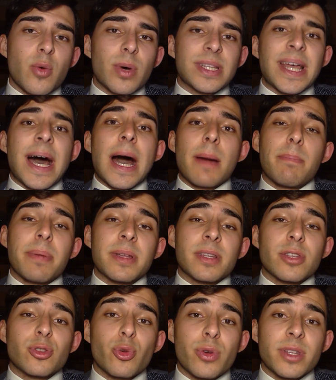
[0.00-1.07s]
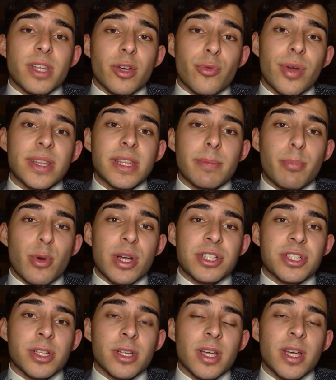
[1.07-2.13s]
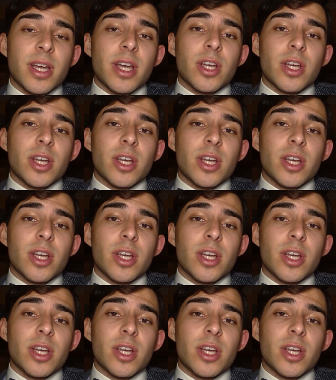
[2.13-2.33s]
what happened during the Great Depression